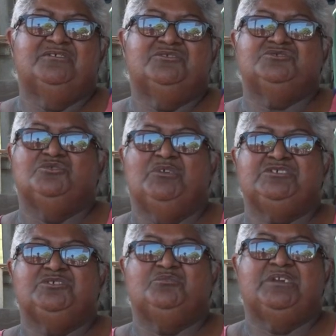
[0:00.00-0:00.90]
Used to
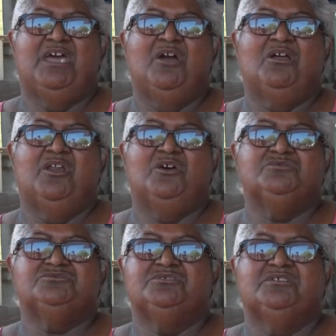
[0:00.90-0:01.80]
wash it with our
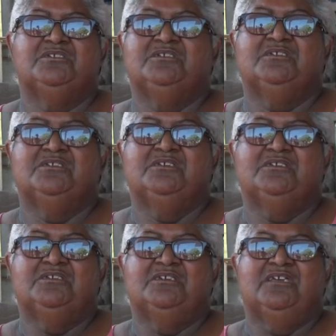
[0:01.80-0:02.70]
clothes,
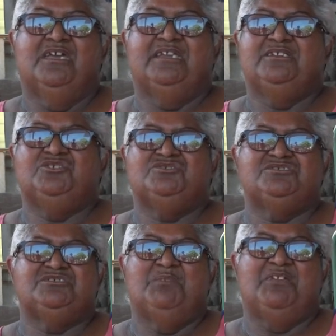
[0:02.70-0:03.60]
and it just
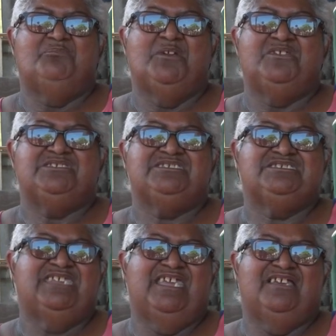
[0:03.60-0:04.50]
smelled very
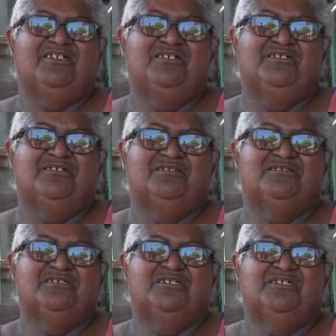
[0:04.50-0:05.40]
stink,
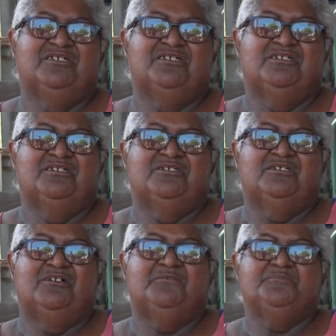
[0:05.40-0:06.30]
you
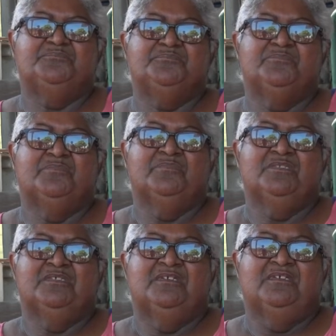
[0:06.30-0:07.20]
know.
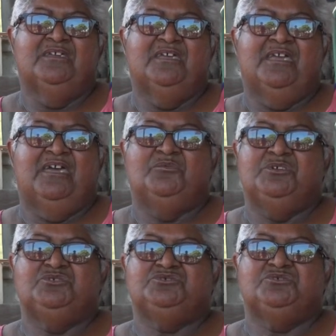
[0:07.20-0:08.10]
And we
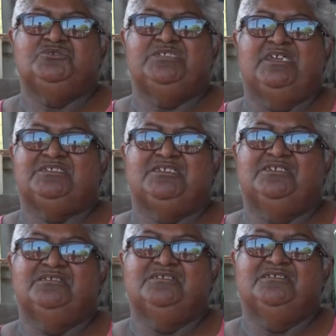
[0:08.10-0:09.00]
used to do that
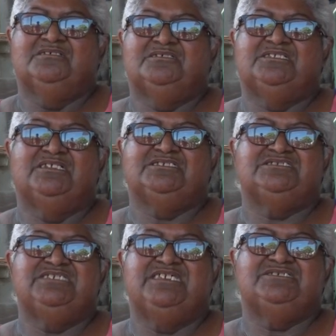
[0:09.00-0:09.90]
till a
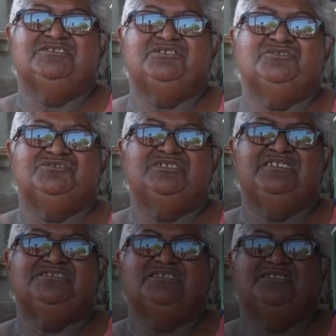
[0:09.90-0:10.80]
season to
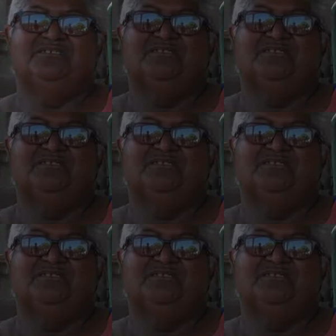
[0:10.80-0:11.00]
season.